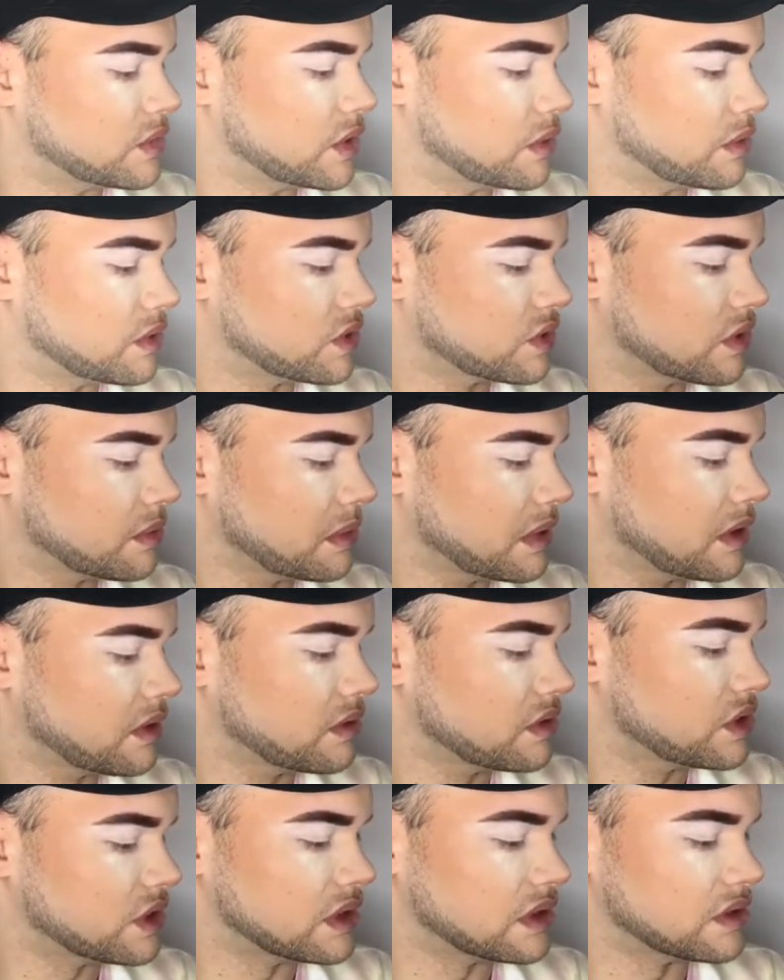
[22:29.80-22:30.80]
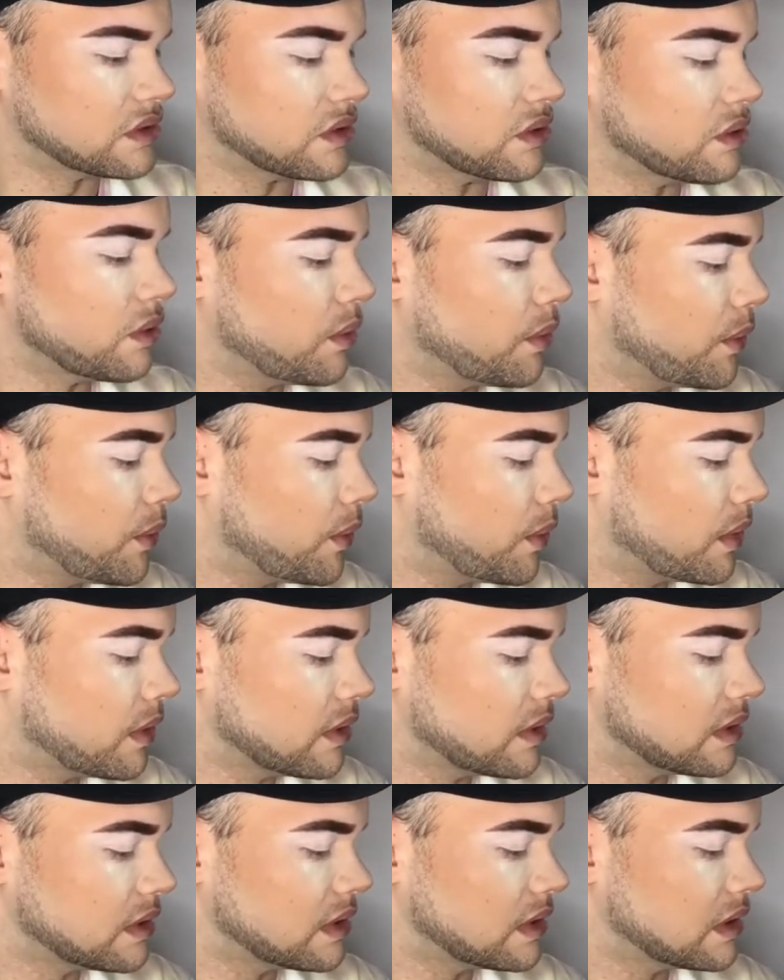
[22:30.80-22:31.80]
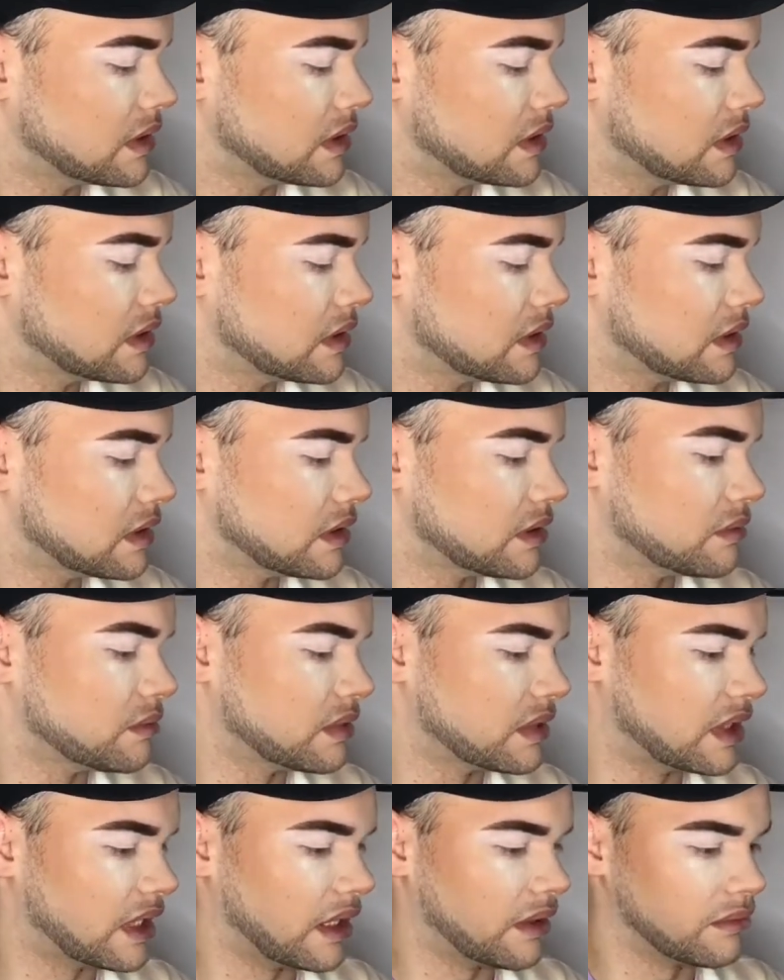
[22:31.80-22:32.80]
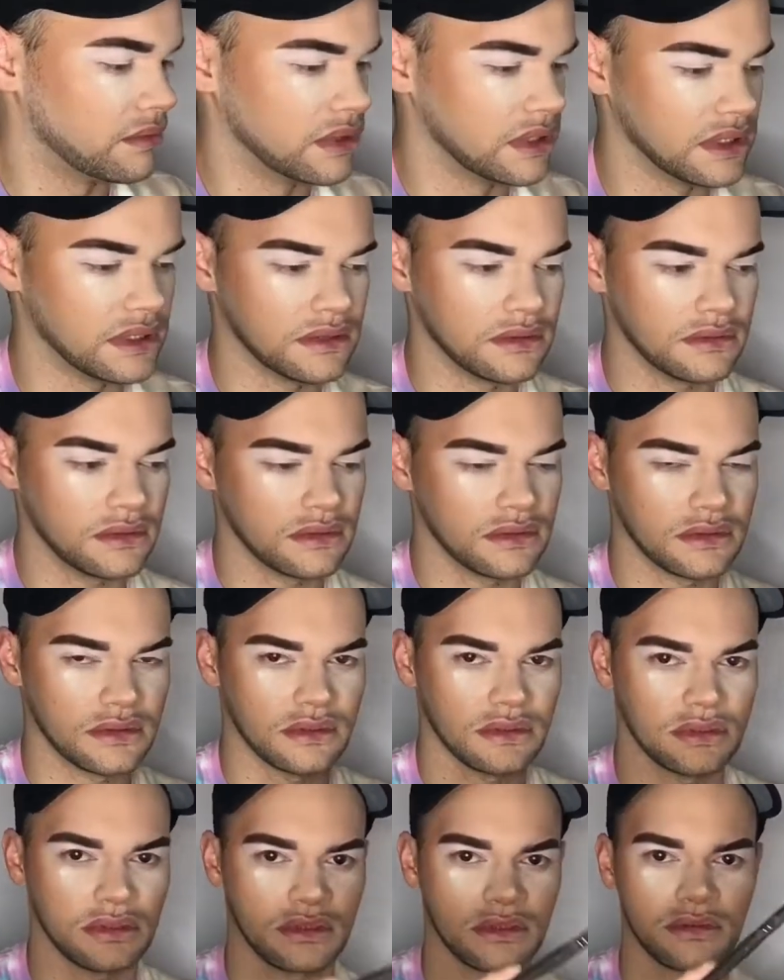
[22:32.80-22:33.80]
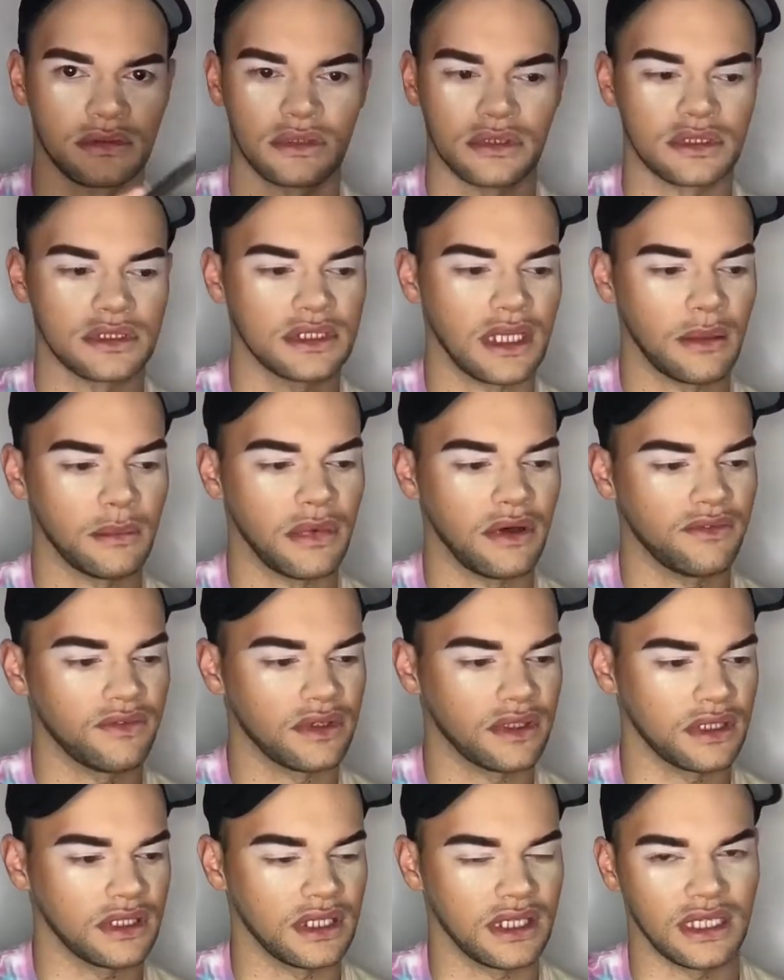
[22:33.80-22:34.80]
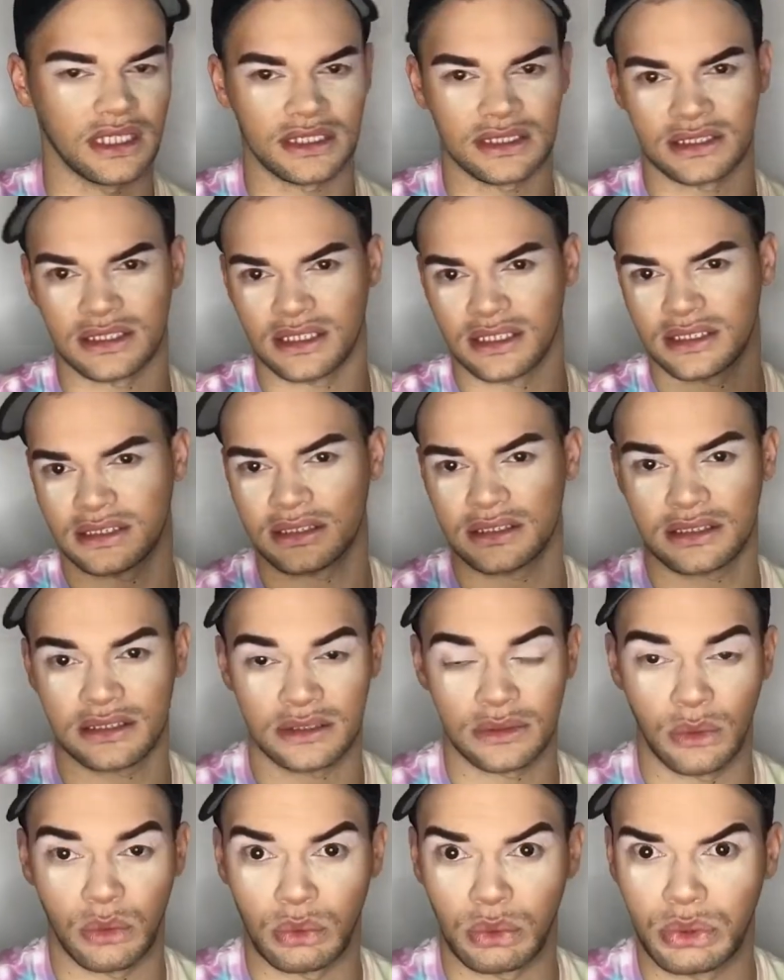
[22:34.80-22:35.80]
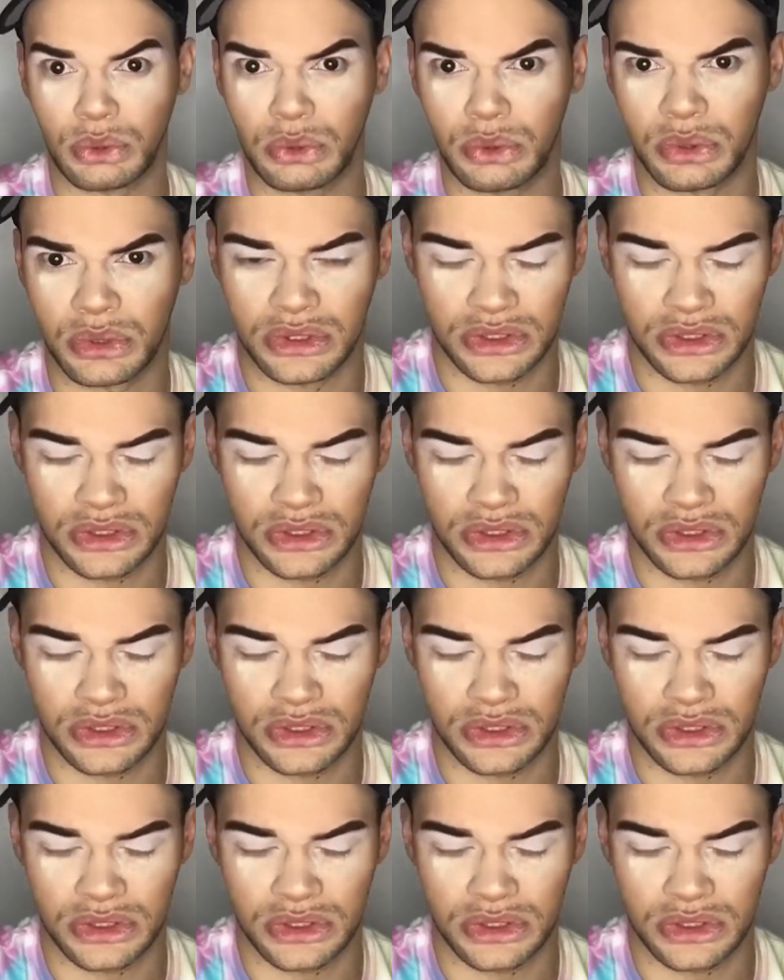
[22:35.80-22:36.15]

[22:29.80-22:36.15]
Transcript: we're just gonna be a little gentle with that one. Tap off the excess. Whew.